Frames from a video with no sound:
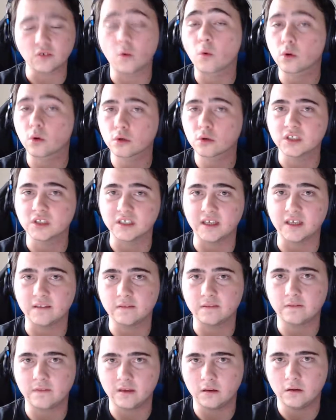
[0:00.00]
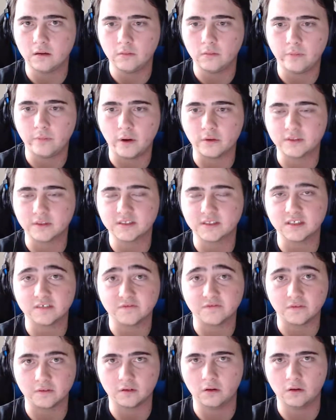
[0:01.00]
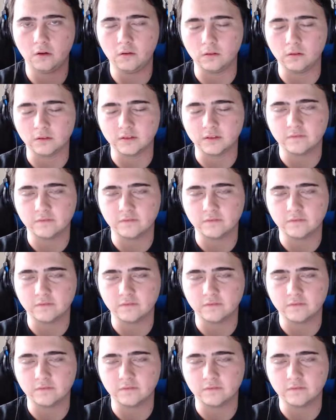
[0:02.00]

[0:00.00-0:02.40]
order to get the bonuses for the gold,